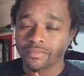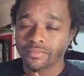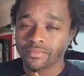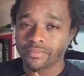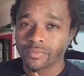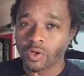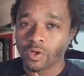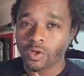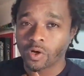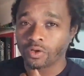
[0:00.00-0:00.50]

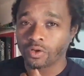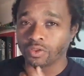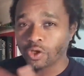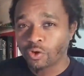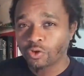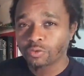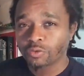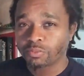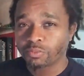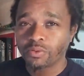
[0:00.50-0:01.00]
on those
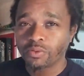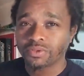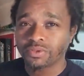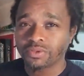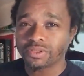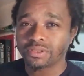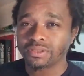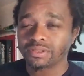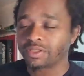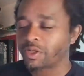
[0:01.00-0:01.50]
boats,
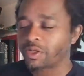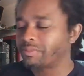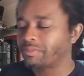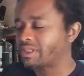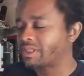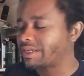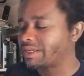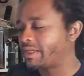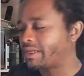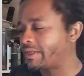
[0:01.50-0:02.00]
you know what I'm
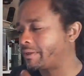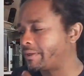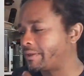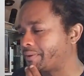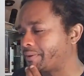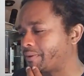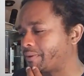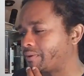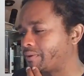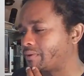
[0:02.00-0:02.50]
saying?
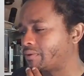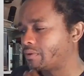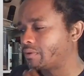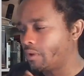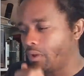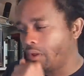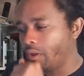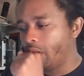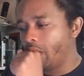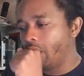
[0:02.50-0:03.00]

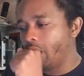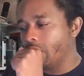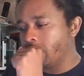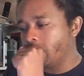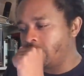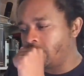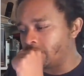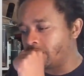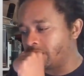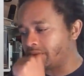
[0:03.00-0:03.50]

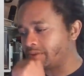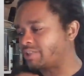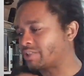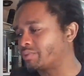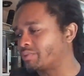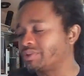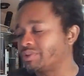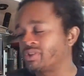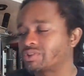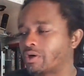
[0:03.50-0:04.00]

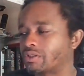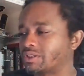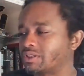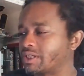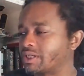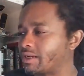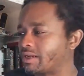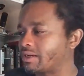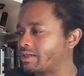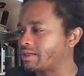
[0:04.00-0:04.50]
That's when you start
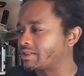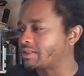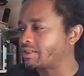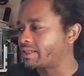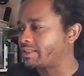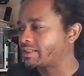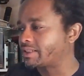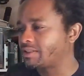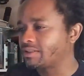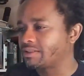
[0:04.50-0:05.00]
to kind of
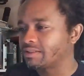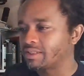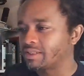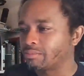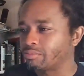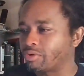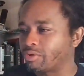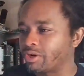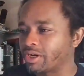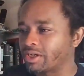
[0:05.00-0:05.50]
connect it
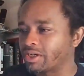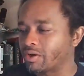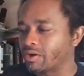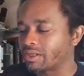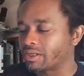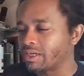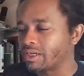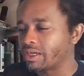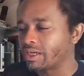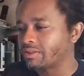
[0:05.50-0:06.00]
and bring it
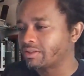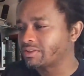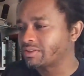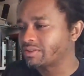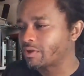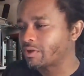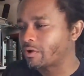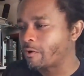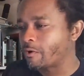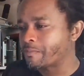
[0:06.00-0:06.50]
all together.
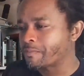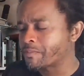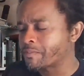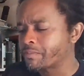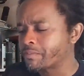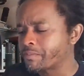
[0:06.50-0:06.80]
So